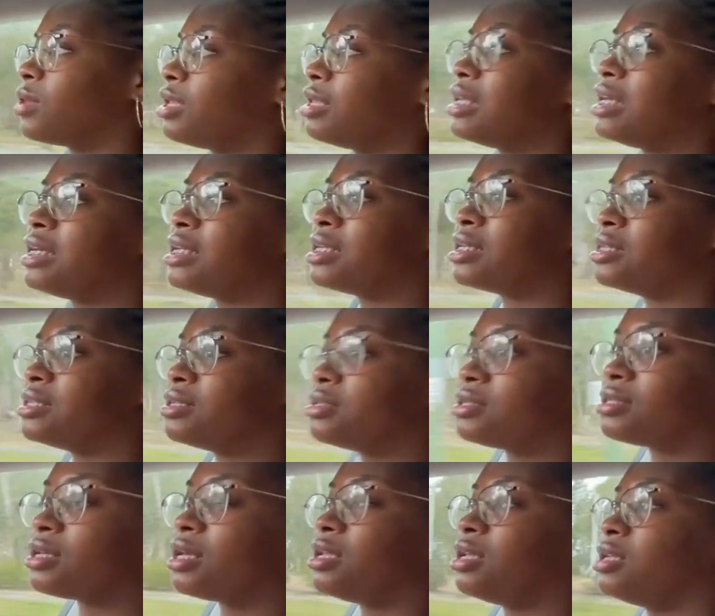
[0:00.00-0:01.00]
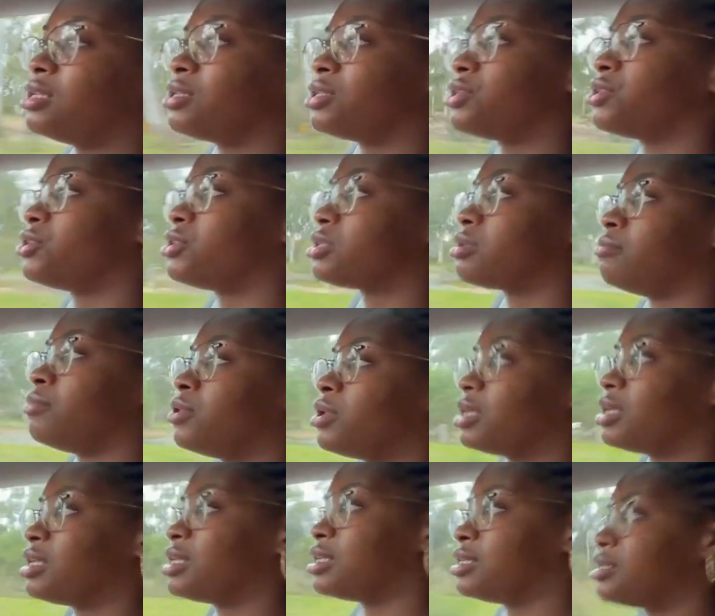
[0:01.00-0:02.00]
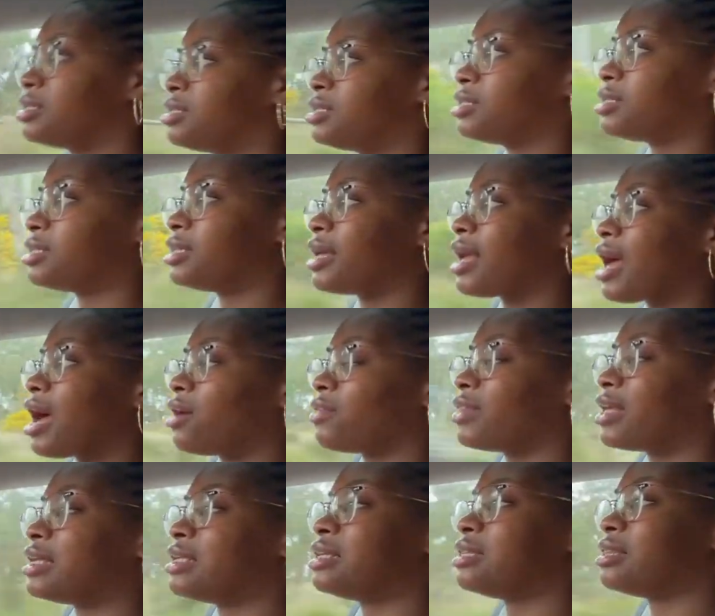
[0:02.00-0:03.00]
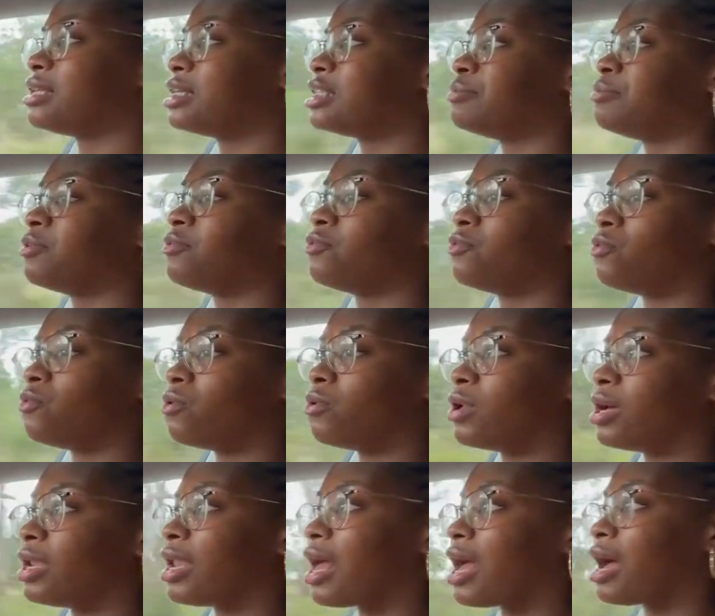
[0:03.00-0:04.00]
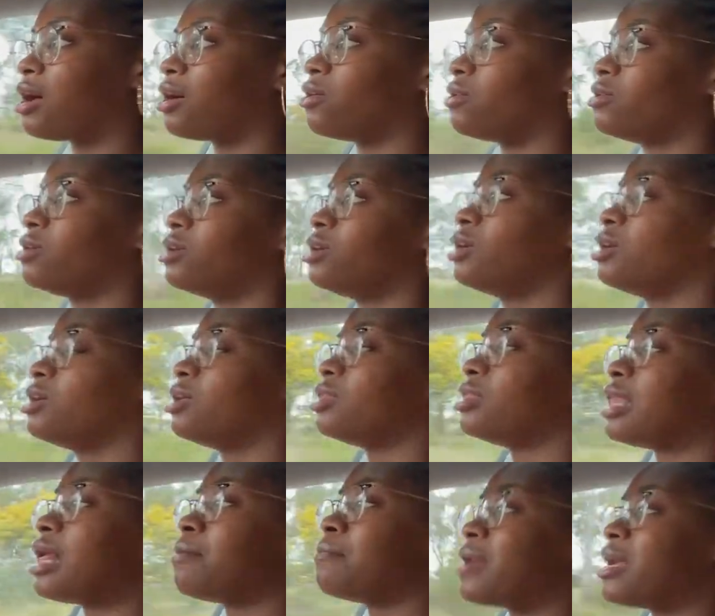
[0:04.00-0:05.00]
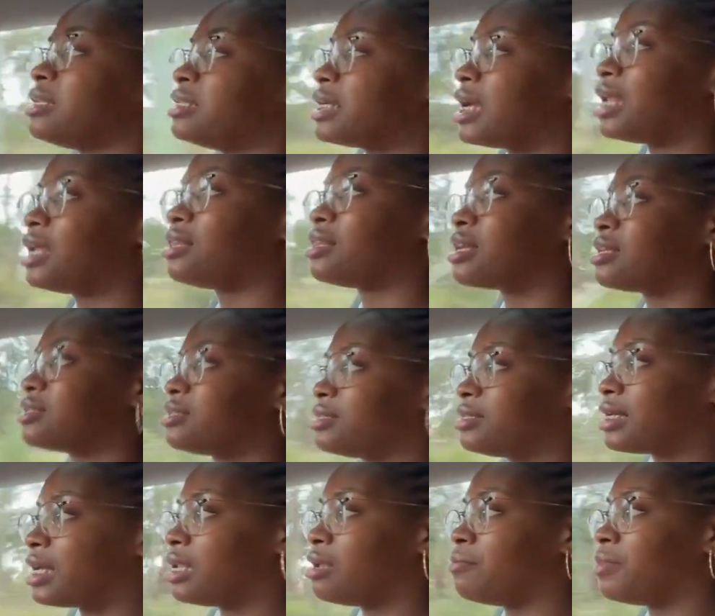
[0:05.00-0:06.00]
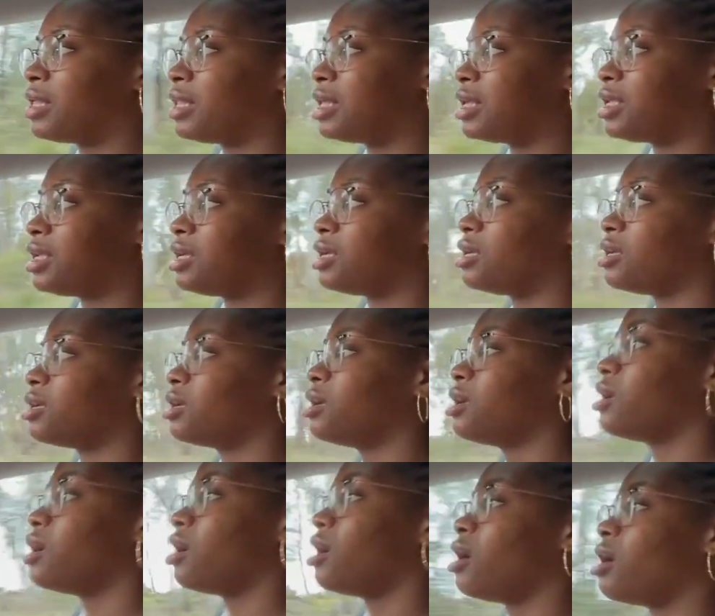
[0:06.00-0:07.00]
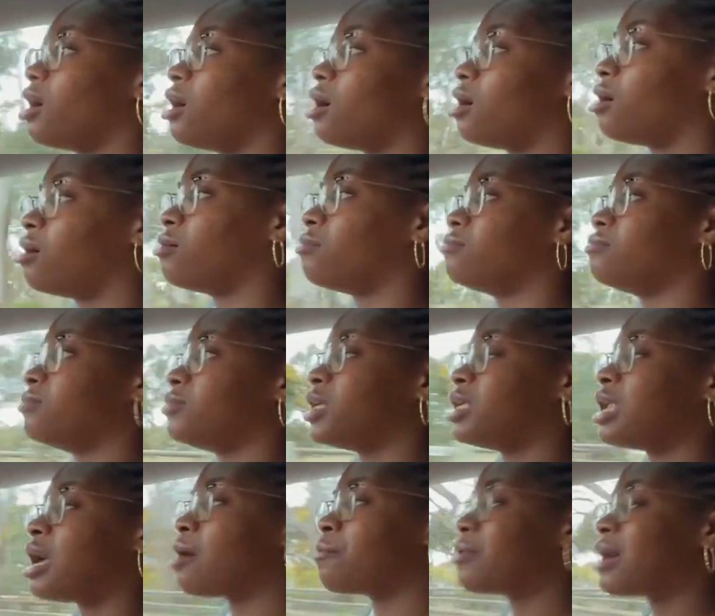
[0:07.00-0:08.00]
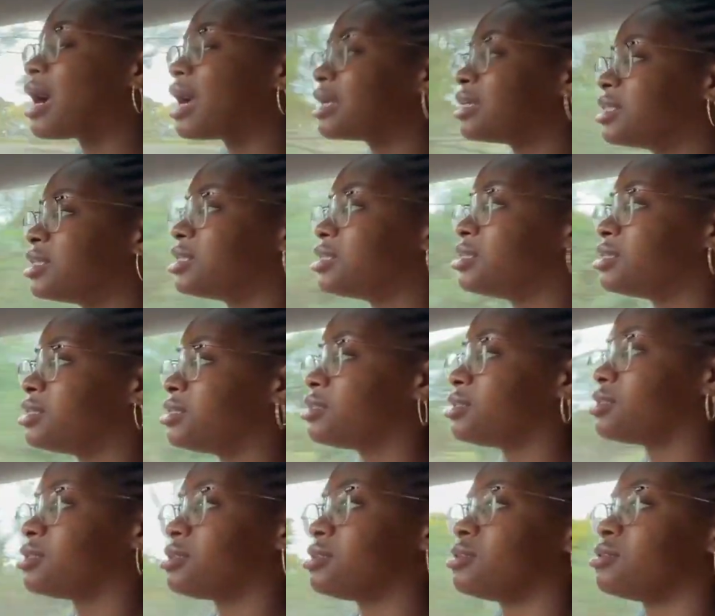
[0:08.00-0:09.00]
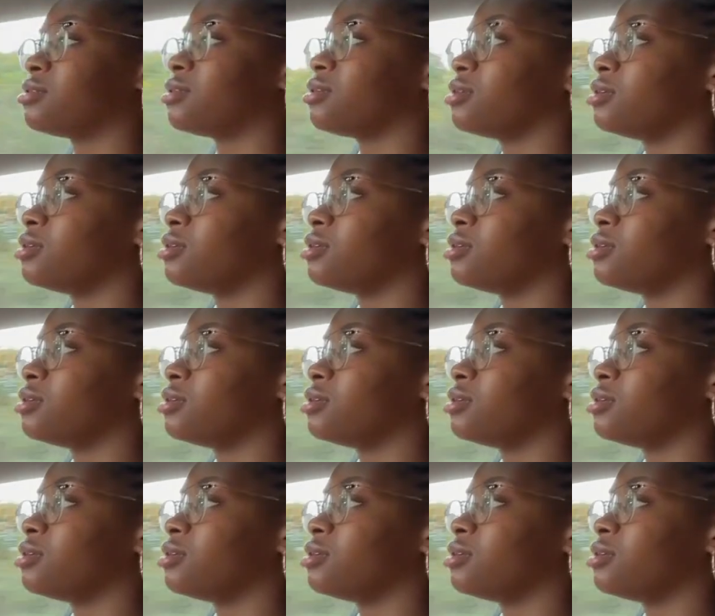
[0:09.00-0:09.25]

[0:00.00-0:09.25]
leaders and Indigenous communities to see how they did things before and how they're maintaining that sustainability. In our practice, it's